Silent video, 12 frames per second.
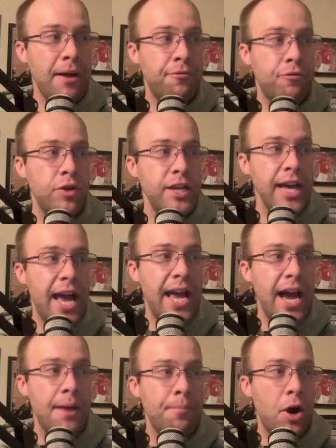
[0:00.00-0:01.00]
free
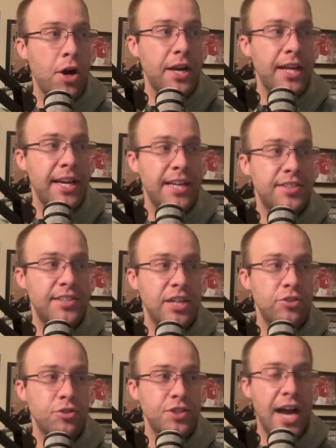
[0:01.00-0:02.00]
AI Marketing
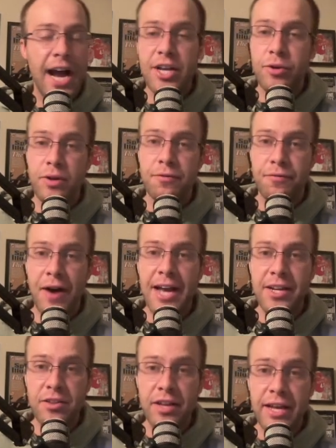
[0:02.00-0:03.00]
Essentials Guide. You can find
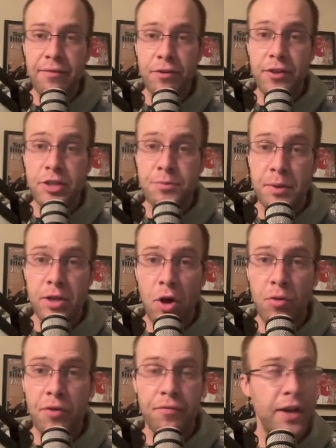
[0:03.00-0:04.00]
a link for this below
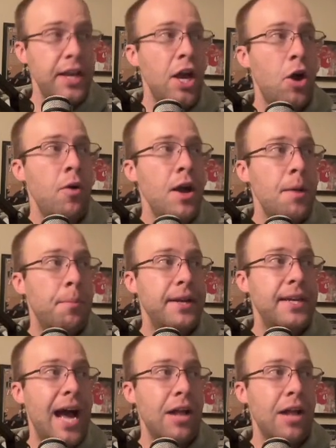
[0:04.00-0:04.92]
the video. But now